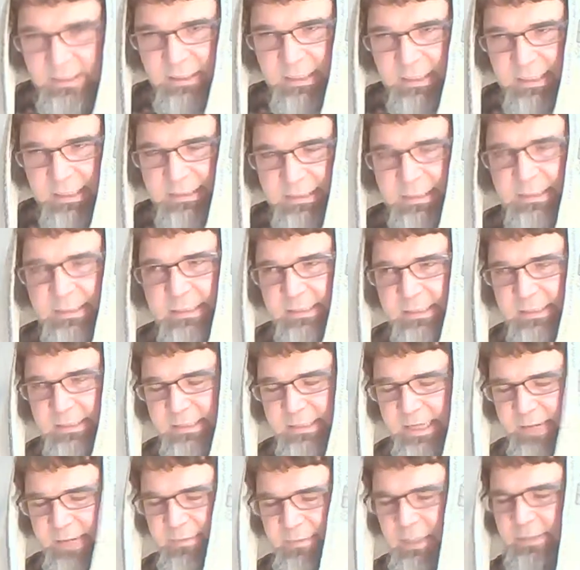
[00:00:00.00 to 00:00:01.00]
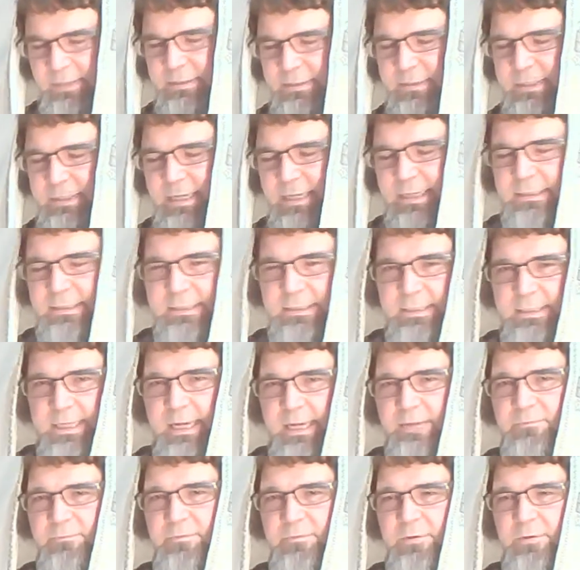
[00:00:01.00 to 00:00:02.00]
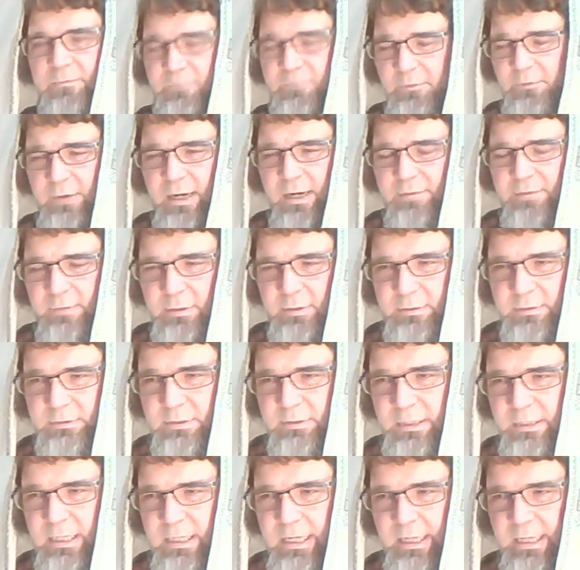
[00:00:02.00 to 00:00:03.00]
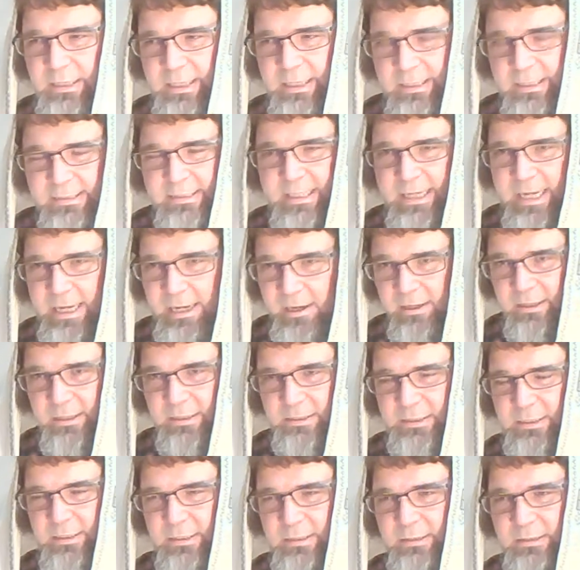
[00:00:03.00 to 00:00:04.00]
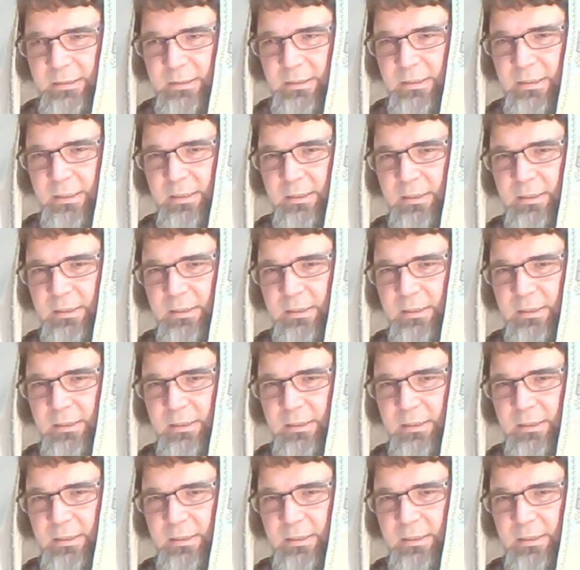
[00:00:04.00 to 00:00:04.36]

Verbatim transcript: because He's the same yesterday and today and forever. These characters,